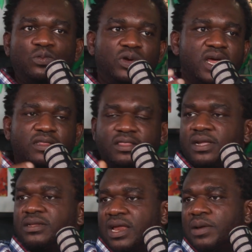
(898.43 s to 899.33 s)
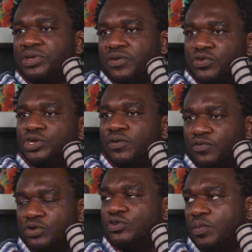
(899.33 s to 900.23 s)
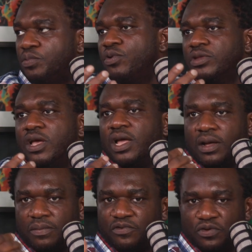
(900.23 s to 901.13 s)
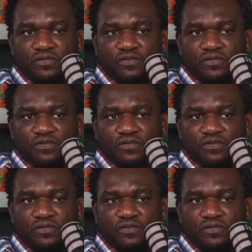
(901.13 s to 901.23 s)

What are the things that are beneficial for your support, for your